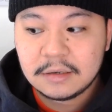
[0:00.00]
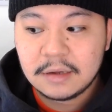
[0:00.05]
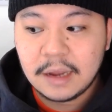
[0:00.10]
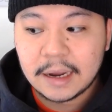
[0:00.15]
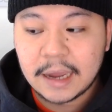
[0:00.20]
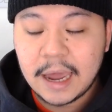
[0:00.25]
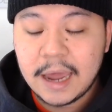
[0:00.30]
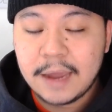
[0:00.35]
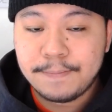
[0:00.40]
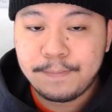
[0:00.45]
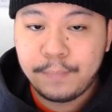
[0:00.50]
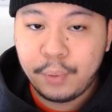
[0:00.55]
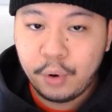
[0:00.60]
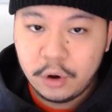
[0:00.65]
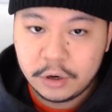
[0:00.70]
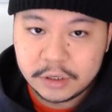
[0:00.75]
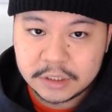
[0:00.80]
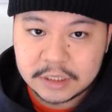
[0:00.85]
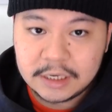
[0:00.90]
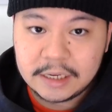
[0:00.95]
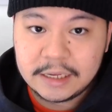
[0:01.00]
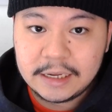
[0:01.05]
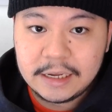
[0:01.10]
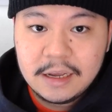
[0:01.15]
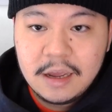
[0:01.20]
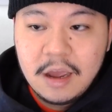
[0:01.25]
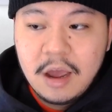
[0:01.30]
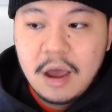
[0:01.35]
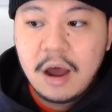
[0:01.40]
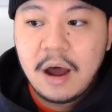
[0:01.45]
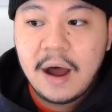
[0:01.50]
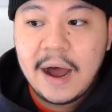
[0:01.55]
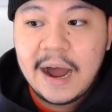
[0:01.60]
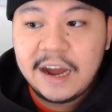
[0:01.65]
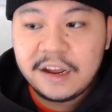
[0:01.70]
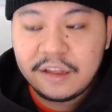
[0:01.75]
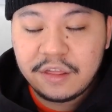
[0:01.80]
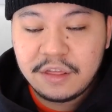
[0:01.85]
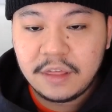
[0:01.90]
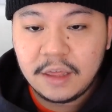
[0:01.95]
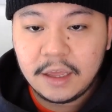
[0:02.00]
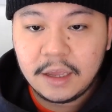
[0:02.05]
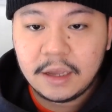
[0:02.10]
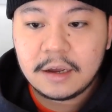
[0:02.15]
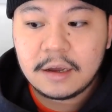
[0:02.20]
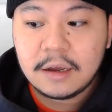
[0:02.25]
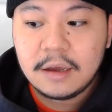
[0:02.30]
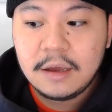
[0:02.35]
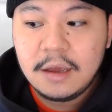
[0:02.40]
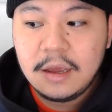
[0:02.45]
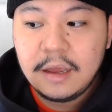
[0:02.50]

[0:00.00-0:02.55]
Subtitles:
okay, personally, I think,